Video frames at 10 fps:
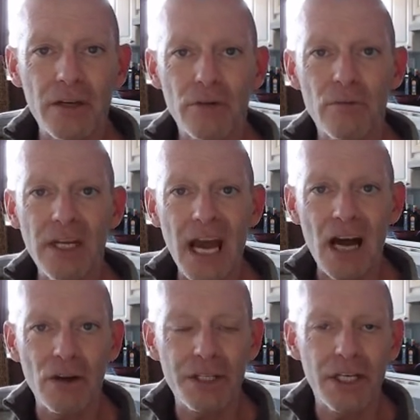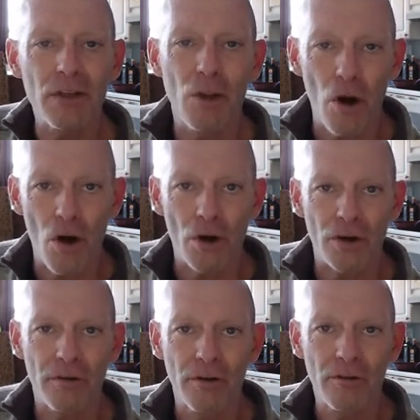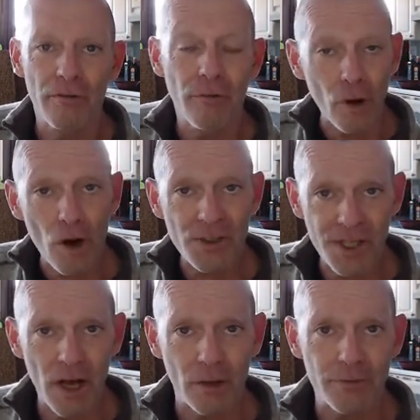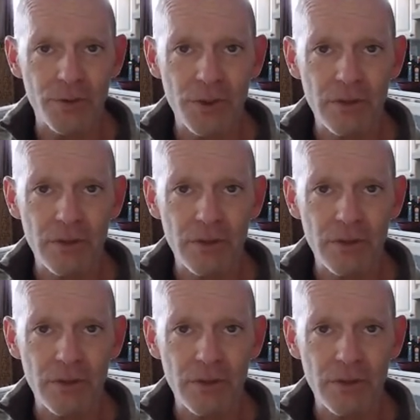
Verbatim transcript: reality along for ourselves.